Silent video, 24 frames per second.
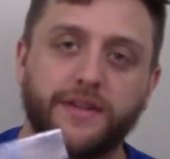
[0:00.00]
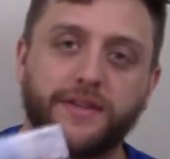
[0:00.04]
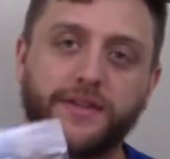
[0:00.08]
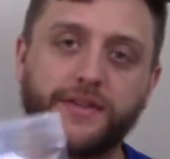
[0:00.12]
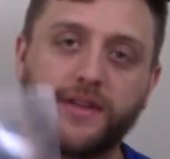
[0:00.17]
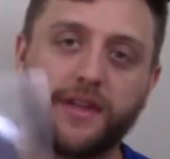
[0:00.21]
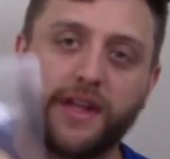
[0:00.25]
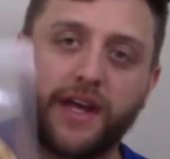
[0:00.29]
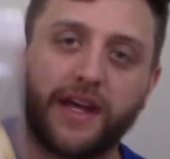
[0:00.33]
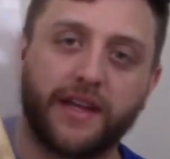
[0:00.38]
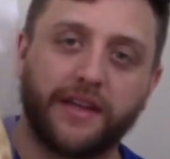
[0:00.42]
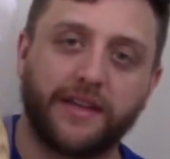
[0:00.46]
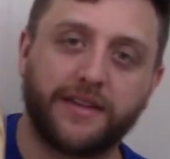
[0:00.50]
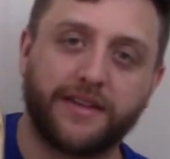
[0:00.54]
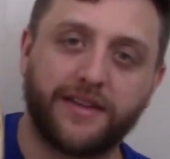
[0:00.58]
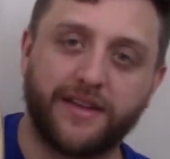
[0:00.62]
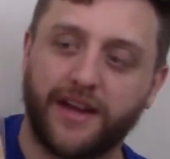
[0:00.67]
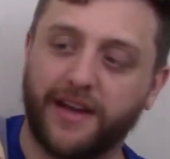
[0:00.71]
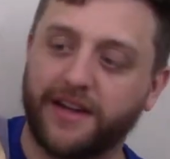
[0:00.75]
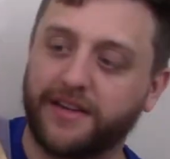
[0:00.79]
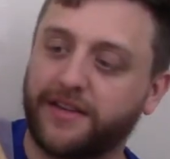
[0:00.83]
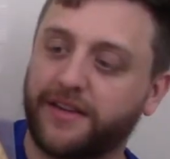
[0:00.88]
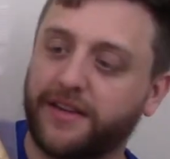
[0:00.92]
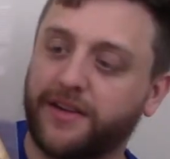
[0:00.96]
So they have this
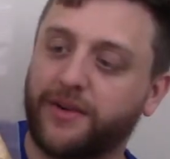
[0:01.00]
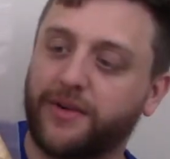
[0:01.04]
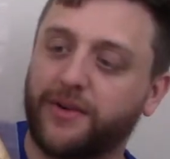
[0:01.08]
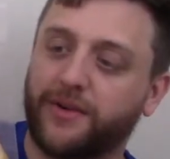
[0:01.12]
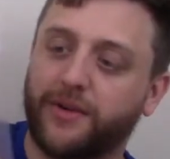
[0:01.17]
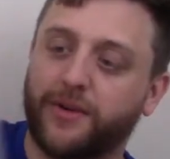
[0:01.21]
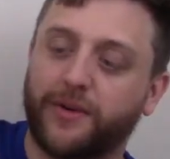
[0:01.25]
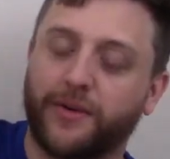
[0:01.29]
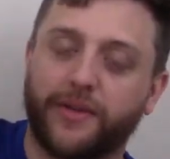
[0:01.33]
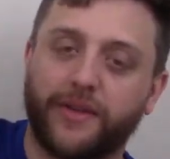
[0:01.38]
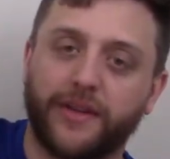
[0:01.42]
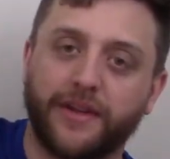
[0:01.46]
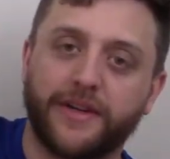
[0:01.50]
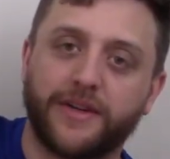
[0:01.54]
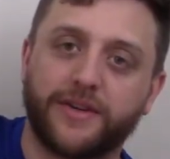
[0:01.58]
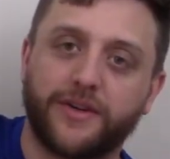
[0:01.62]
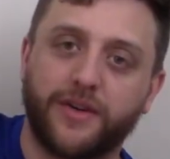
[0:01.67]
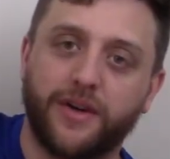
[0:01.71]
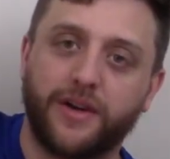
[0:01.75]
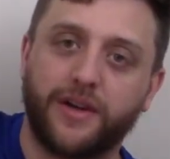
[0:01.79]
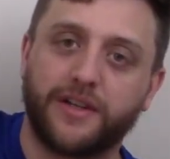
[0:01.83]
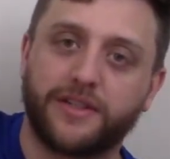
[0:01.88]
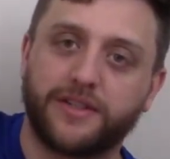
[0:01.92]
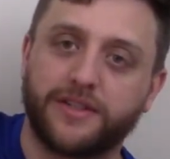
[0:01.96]
nice little thin
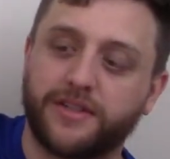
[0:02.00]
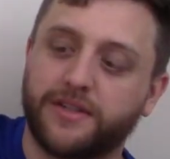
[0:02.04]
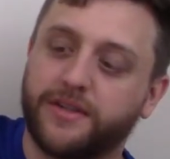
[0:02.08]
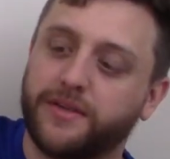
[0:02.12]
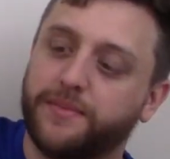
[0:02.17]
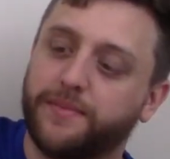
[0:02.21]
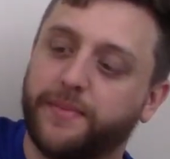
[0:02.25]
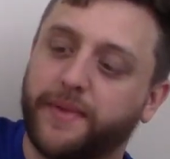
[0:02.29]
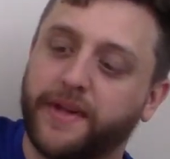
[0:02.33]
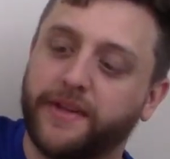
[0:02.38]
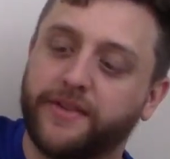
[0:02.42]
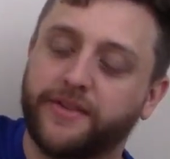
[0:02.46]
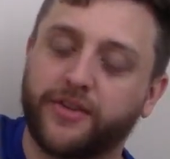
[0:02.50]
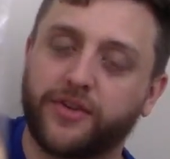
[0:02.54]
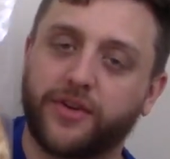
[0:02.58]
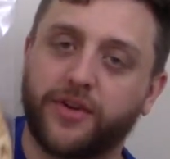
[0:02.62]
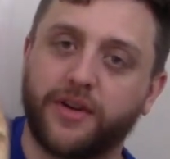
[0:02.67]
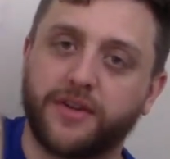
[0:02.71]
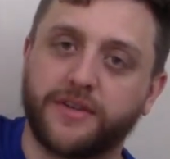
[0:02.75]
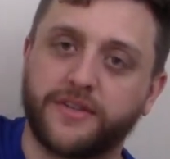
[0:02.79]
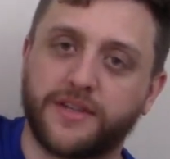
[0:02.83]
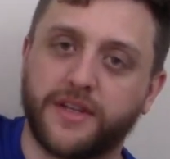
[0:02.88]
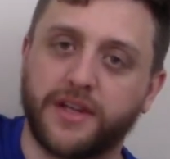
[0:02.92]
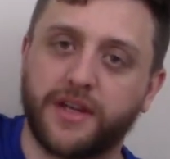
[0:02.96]
crust pizza
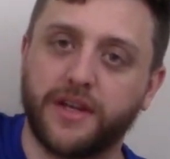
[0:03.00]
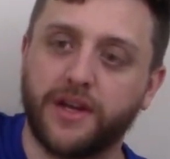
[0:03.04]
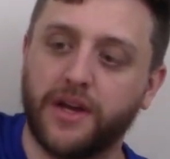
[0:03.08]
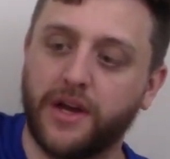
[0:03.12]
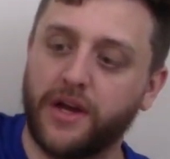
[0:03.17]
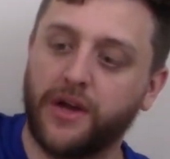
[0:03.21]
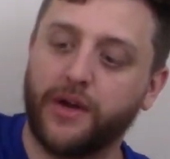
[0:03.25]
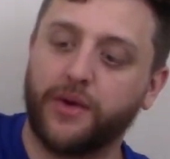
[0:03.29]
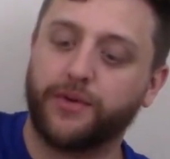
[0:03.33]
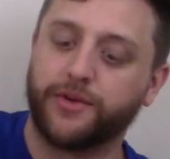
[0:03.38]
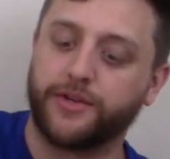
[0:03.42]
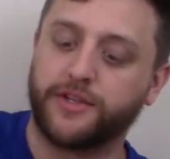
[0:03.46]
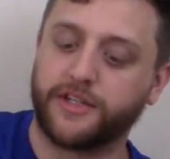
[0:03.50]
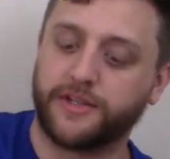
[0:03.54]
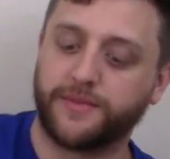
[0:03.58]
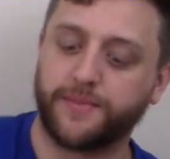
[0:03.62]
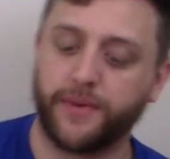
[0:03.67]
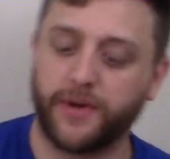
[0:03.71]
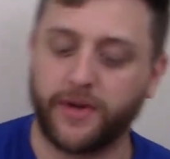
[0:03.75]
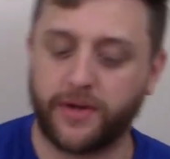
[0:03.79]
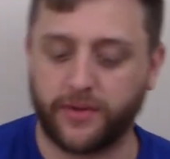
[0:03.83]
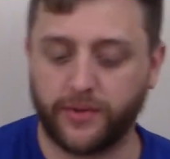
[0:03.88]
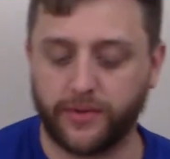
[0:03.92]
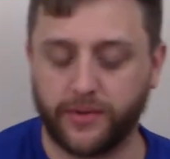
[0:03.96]
crust thing, which is
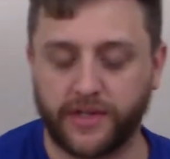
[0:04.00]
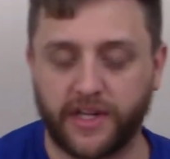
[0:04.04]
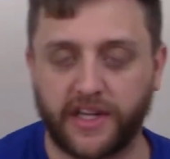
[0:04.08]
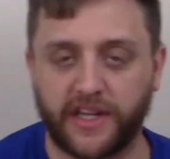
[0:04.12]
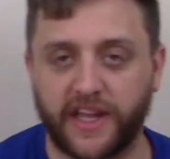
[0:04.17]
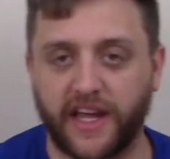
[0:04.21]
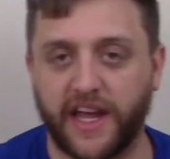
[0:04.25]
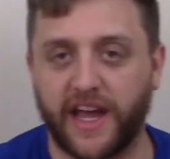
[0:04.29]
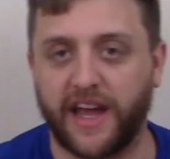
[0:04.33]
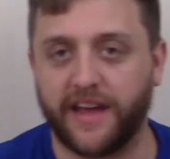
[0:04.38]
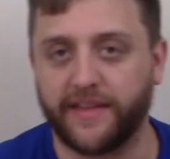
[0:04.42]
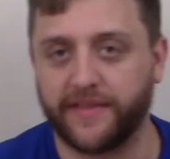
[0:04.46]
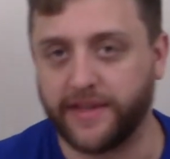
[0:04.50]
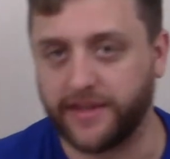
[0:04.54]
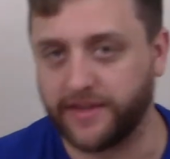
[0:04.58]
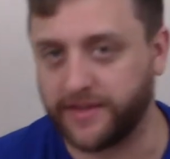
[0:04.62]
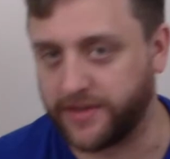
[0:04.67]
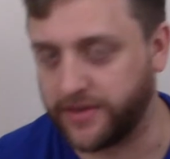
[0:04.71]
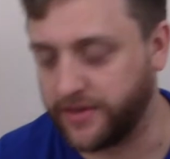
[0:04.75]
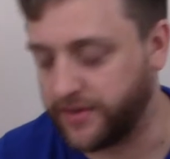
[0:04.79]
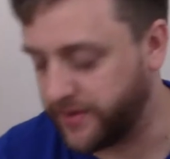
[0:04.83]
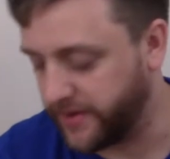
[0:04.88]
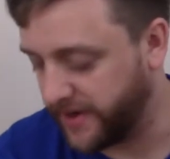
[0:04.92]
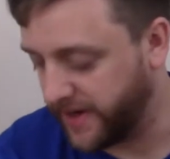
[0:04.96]
pretty cool that they have these
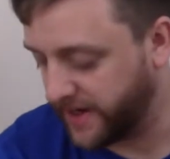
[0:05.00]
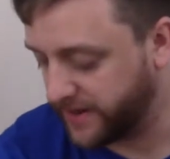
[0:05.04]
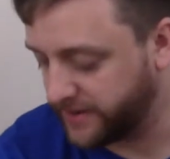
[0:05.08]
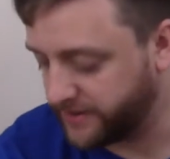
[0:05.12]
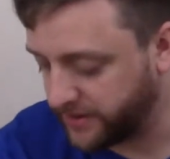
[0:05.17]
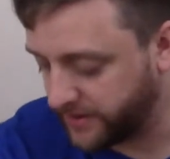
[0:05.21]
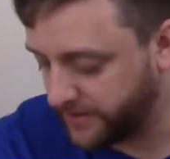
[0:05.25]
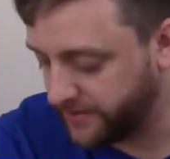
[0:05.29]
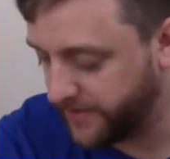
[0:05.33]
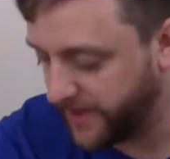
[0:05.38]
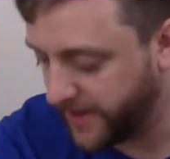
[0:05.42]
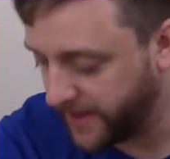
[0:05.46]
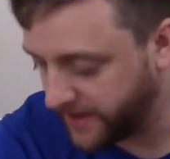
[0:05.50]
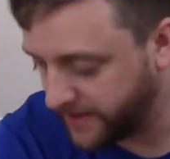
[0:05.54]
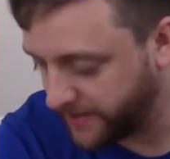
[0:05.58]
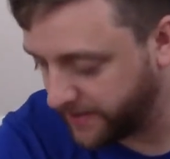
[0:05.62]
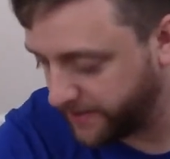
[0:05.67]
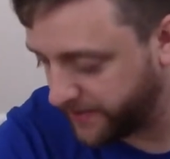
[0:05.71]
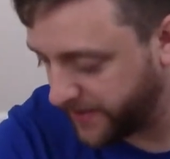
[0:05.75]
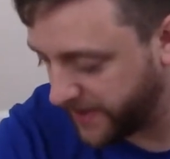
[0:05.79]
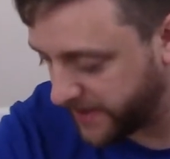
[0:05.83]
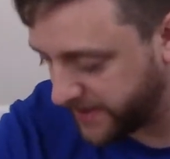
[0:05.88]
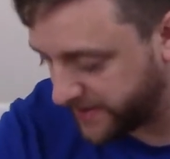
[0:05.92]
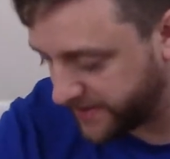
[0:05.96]
so you can actually make
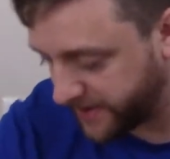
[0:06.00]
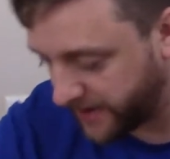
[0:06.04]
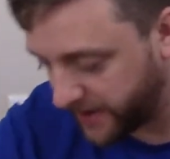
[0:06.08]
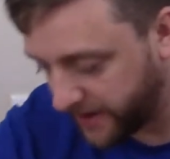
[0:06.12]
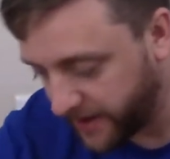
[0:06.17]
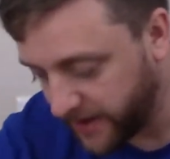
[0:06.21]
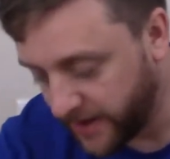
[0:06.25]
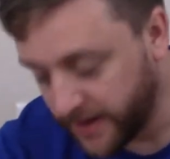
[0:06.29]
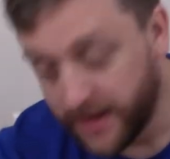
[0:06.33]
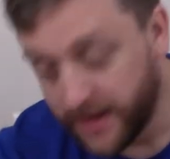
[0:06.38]
pizza.